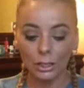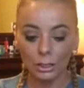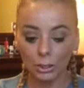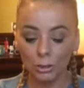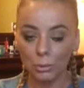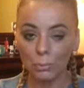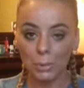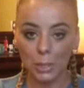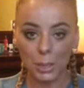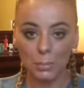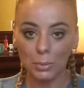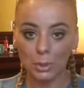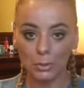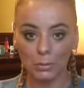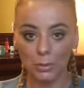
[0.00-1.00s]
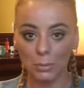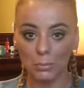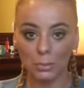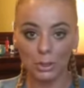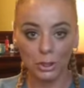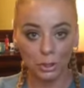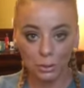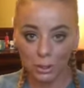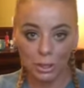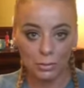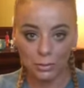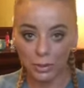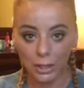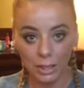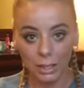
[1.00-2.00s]
2 people from 2
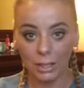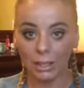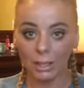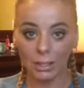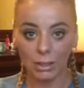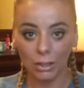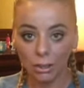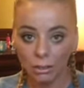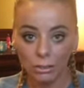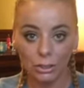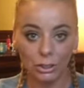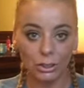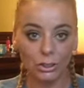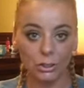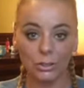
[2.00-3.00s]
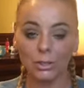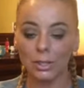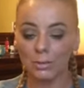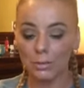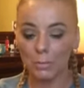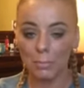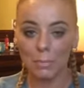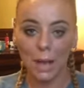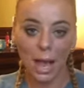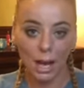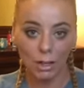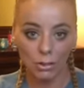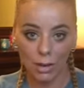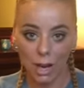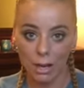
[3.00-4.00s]
different cultures, 2 different
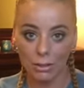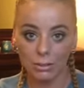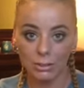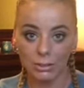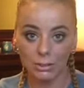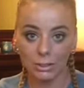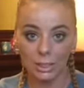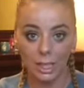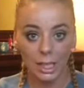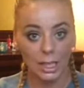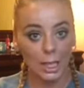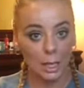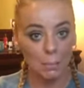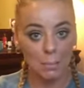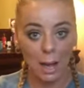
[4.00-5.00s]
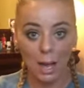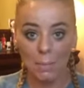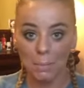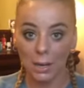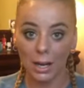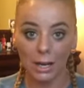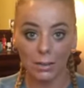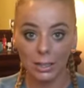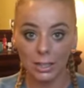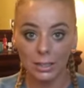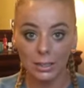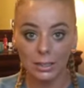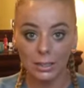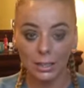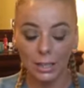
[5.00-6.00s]
backgrounds, like my
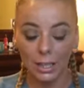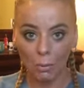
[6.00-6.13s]
parents.